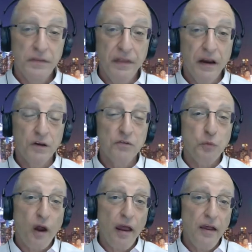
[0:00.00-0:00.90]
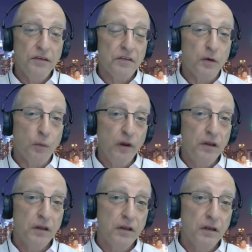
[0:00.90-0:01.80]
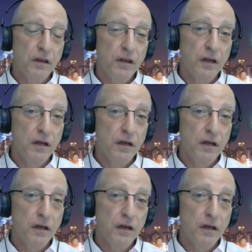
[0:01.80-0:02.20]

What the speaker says: there's ways that we can